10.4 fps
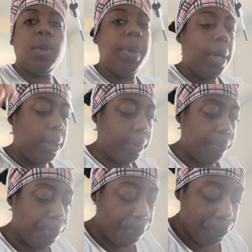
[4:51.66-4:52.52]
but
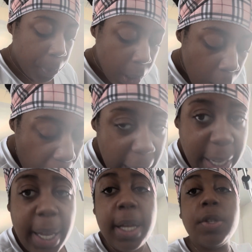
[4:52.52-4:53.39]
I
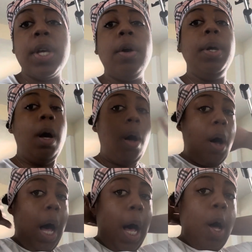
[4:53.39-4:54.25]
can't tell y'all
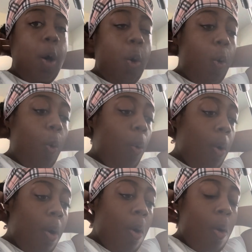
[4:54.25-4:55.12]
how
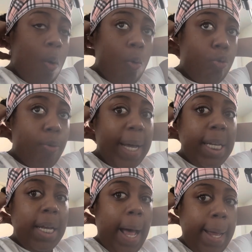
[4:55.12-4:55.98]

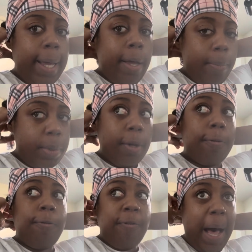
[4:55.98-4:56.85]
ready I am to
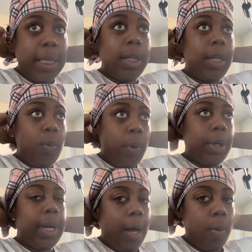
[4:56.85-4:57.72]
finally
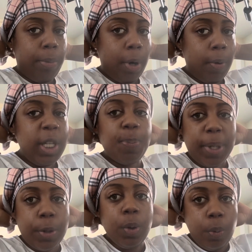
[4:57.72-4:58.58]
work out, bro. It's been 2